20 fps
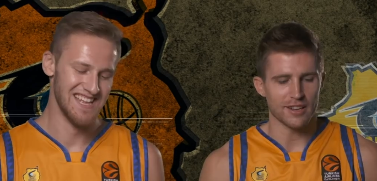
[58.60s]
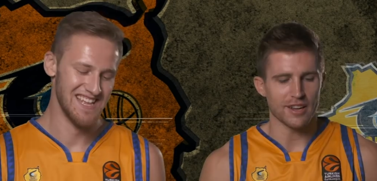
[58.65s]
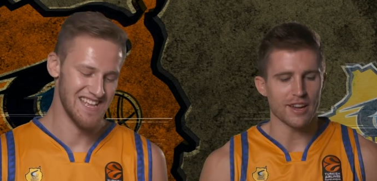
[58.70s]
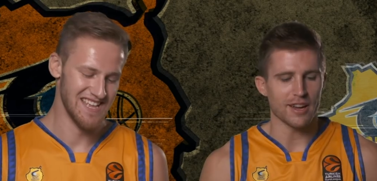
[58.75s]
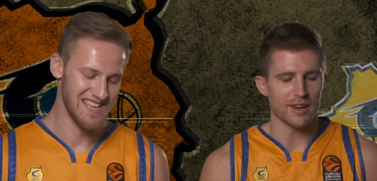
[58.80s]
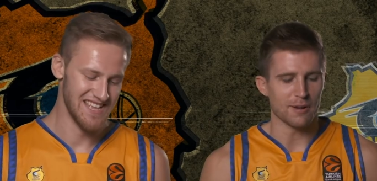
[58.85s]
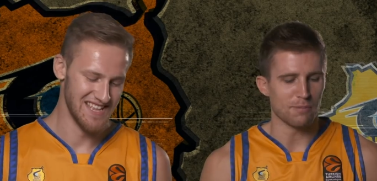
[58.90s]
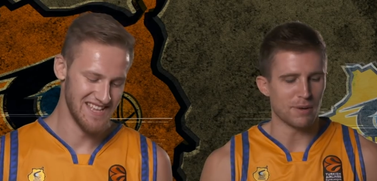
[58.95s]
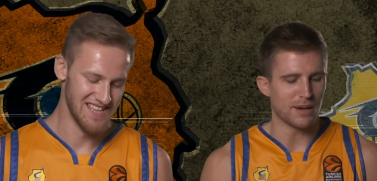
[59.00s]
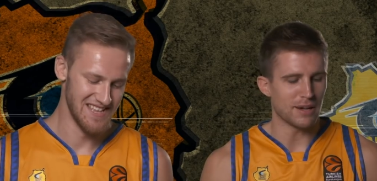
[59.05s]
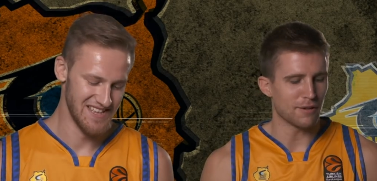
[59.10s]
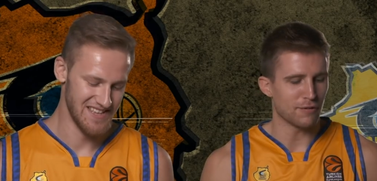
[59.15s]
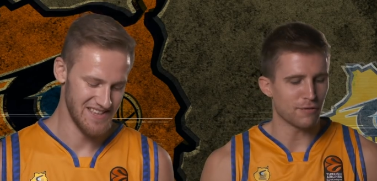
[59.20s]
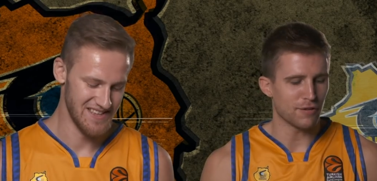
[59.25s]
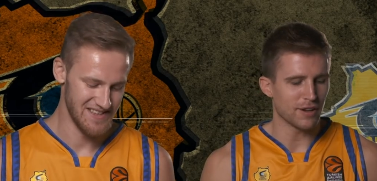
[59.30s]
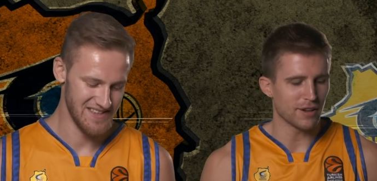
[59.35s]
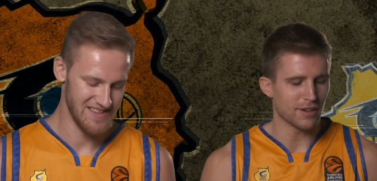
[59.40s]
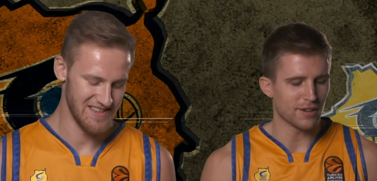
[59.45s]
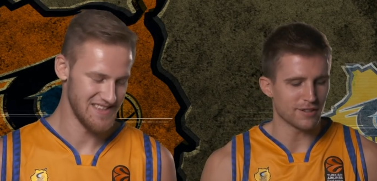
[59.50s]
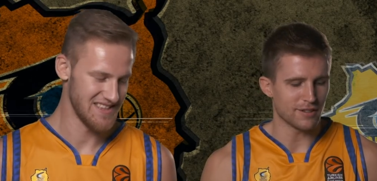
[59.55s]
Speaker 1: Yeah,
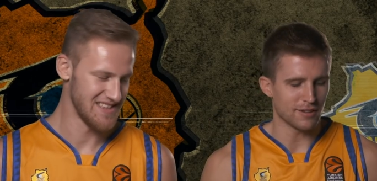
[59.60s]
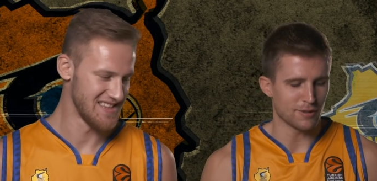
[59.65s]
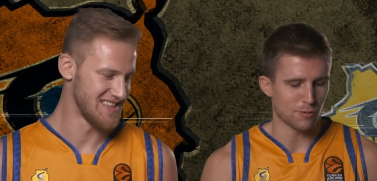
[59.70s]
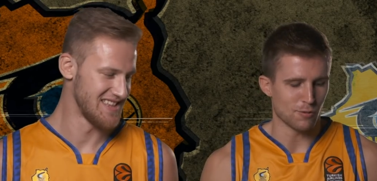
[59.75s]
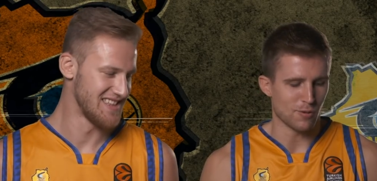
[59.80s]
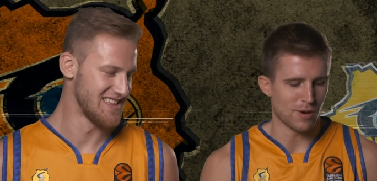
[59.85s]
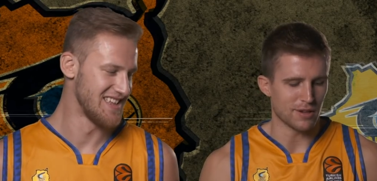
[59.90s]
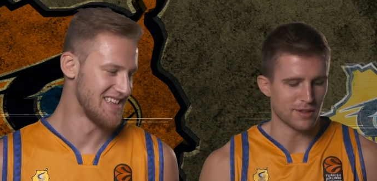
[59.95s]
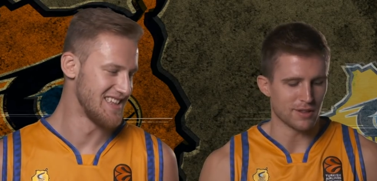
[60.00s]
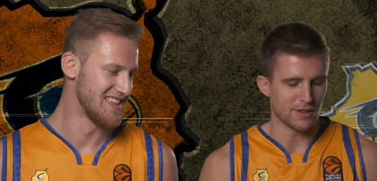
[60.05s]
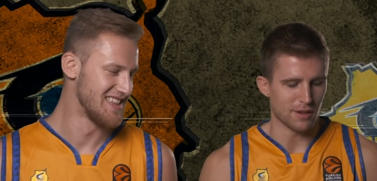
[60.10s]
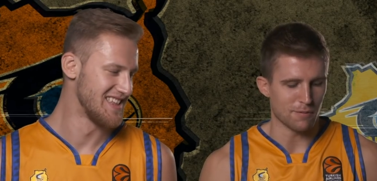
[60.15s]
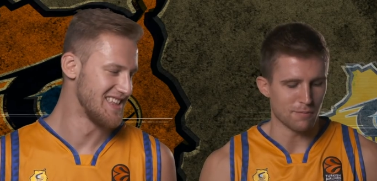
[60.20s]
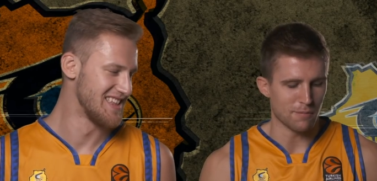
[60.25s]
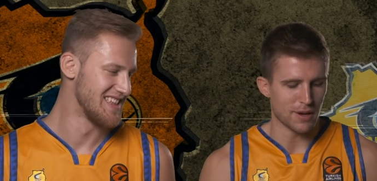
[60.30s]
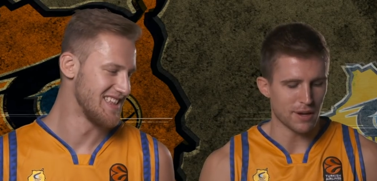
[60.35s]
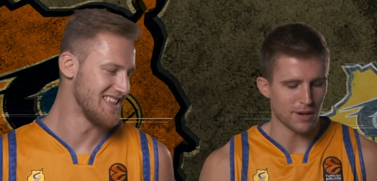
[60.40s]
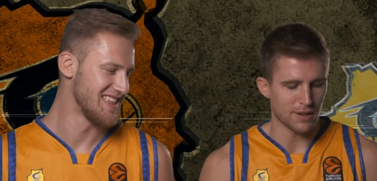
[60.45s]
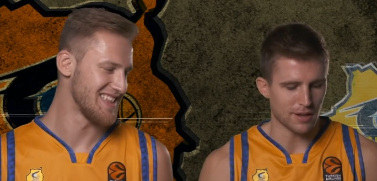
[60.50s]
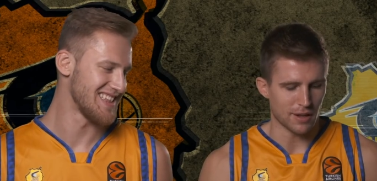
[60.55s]
Butterfingers is one
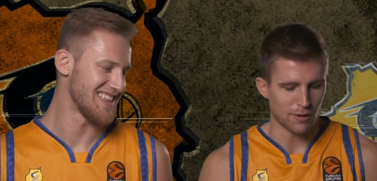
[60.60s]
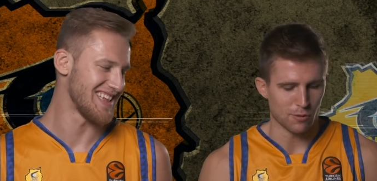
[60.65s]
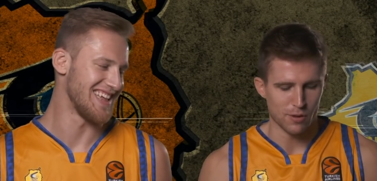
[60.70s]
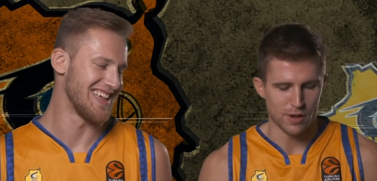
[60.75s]
teammate that